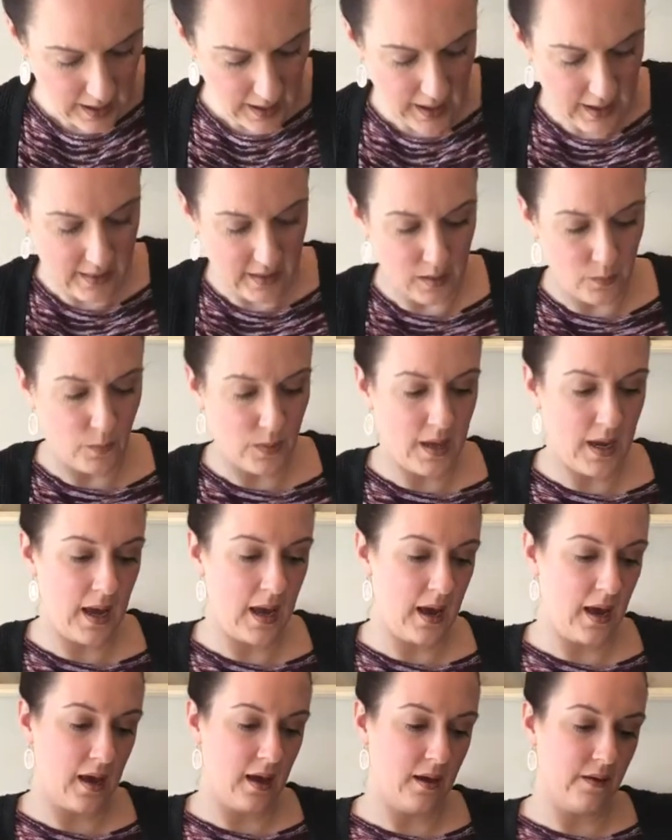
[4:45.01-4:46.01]
And then we
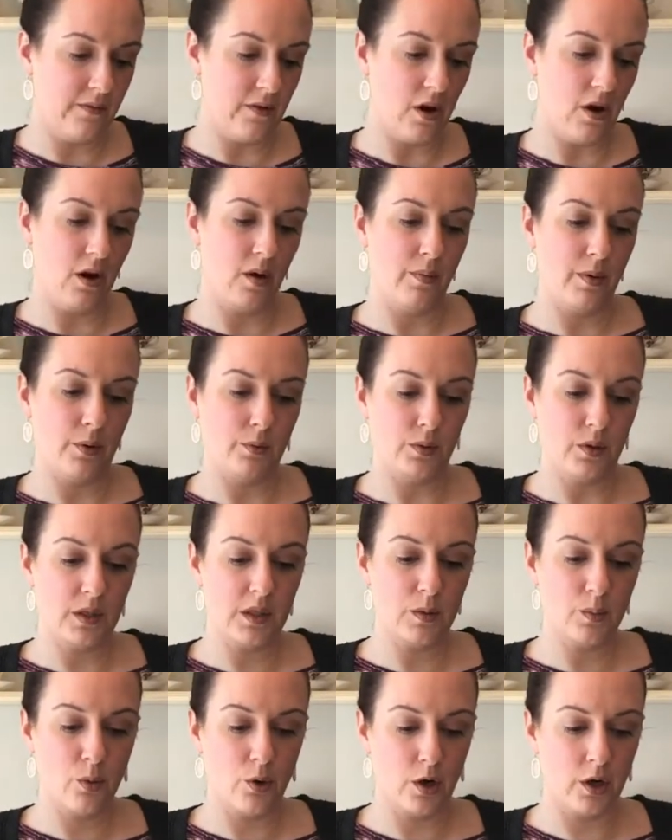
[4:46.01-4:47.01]
have our
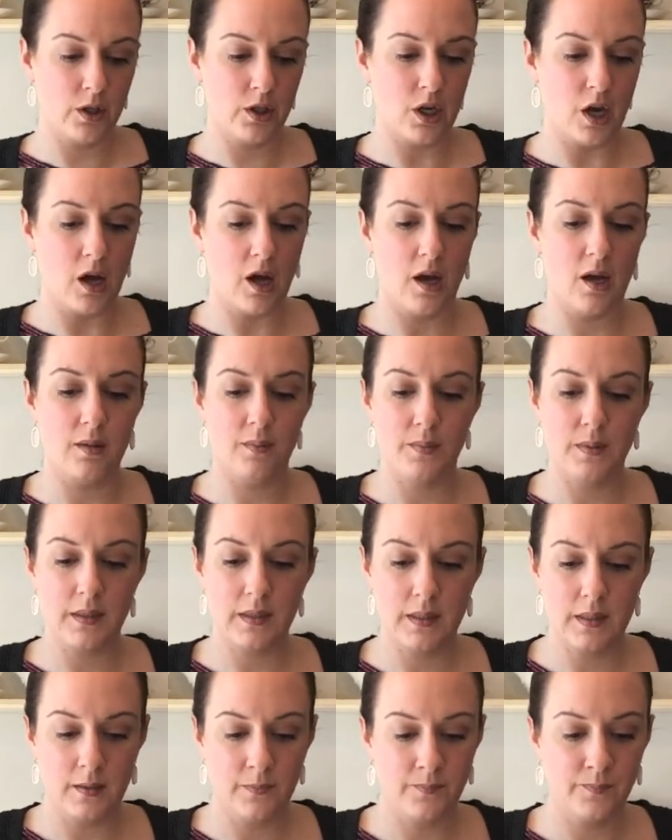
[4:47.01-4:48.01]
boneless pork
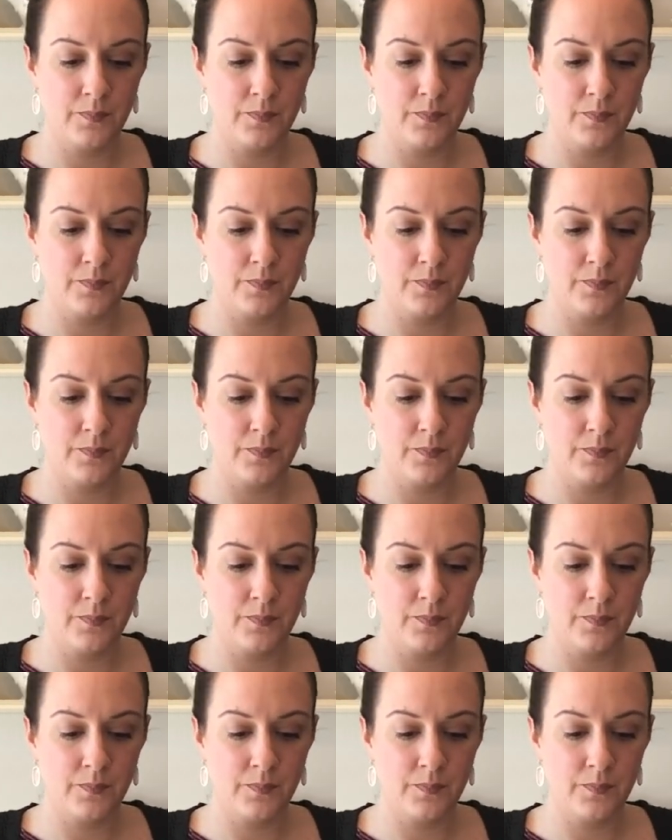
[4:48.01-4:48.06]
chops.